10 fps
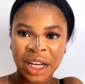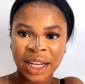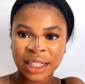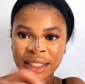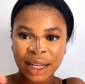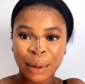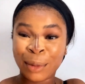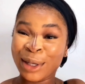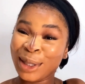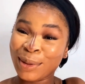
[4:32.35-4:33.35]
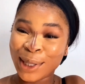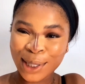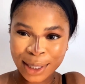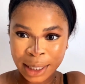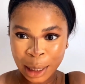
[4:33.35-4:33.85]
and I'm going to be
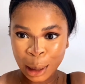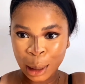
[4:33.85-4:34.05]
using a